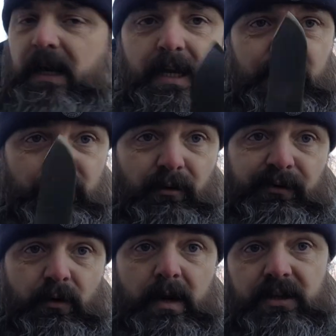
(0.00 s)
it chopped
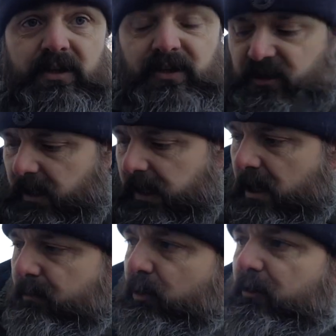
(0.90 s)
through it, as you can see,
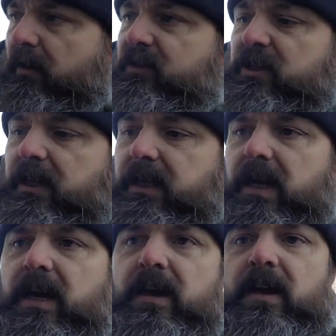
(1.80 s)
but
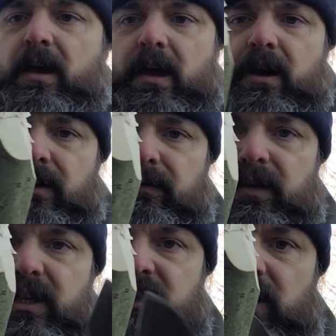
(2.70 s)
obviously
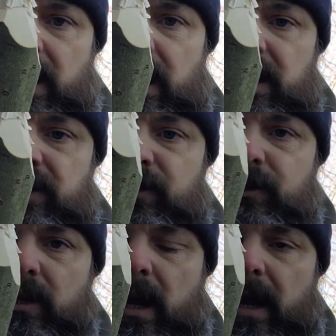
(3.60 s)
this
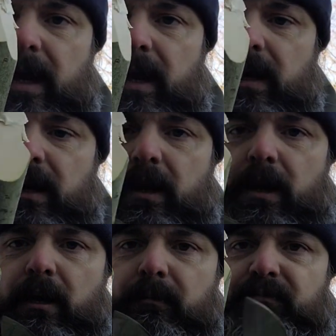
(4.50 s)
is
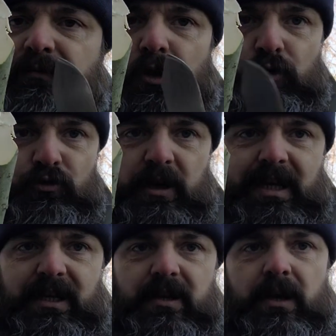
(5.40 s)

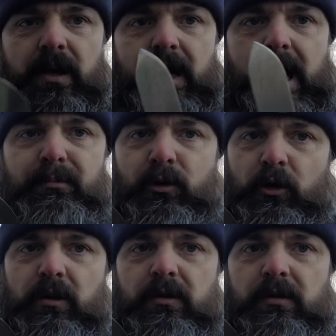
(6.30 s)
green
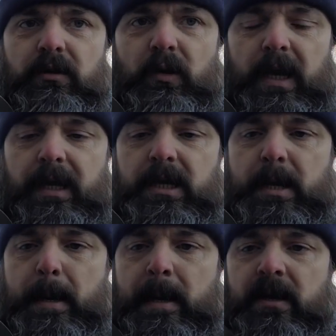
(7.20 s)
apple. Okay,
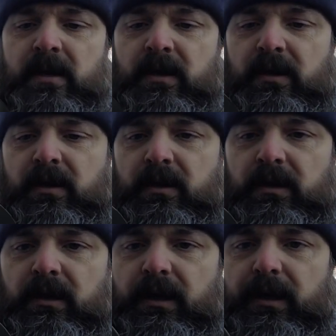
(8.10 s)

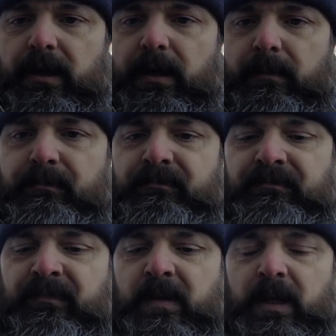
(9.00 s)

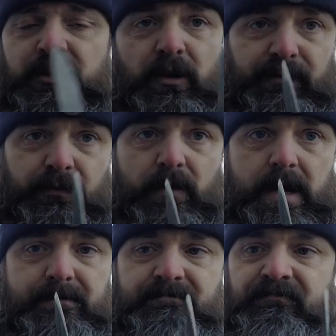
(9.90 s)
it chopped through it,